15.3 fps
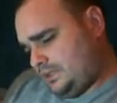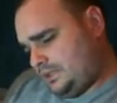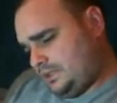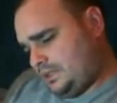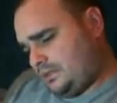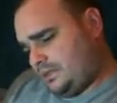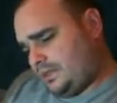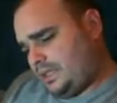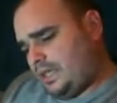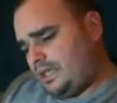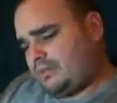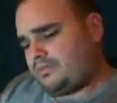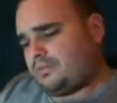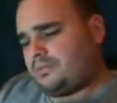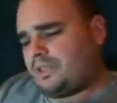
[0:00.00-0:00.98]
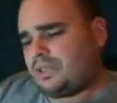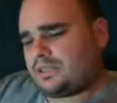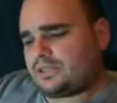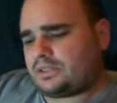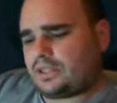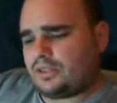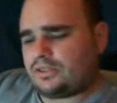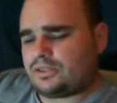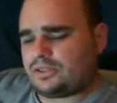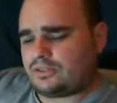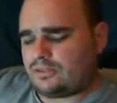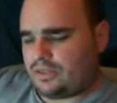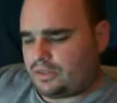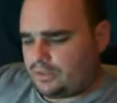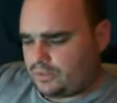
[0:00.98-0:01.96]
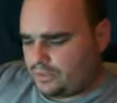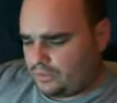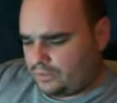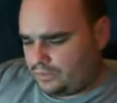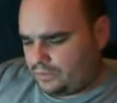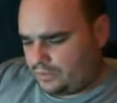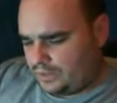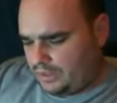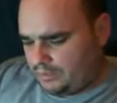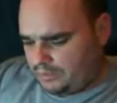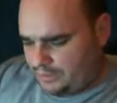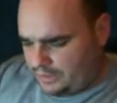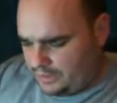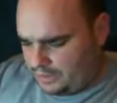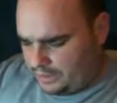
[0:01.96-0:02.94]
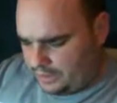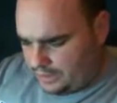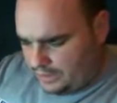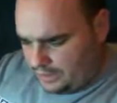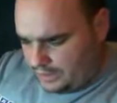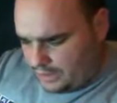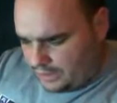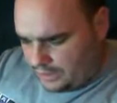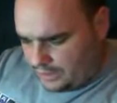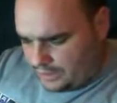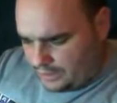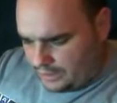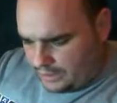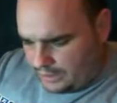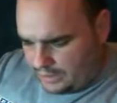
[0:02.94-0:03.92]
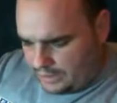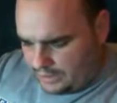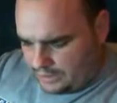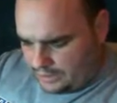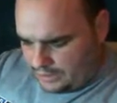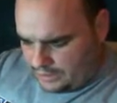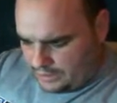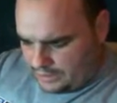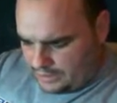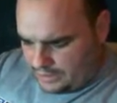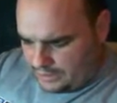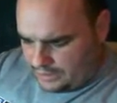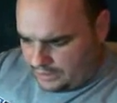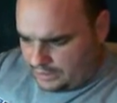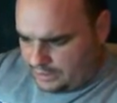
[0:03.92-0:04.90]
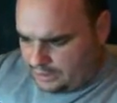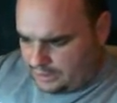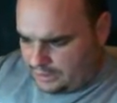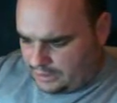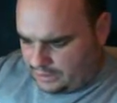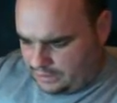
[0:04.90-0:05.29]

So again, from that Scotia Grendel company, this is